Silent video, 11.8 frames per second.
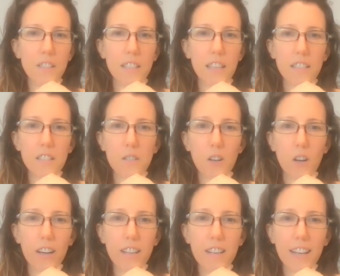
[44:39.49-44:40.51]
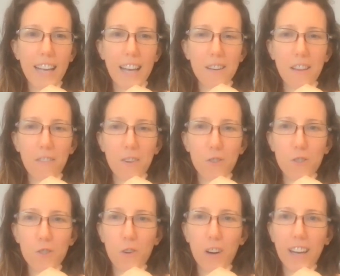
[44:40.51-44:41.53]
Yes. Sorry again, if you're
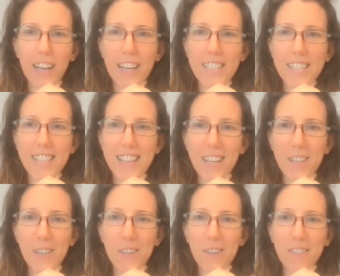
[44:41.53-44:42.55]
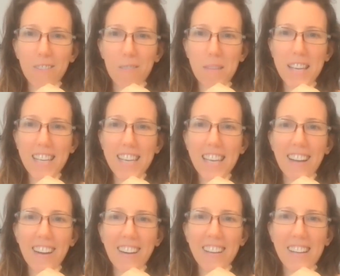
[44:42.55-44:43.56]
just joining us, thank you for being
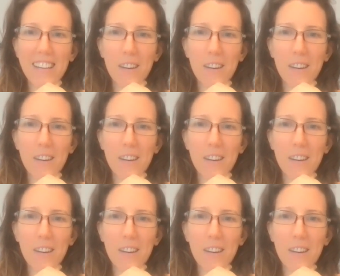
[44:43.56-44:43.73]
here.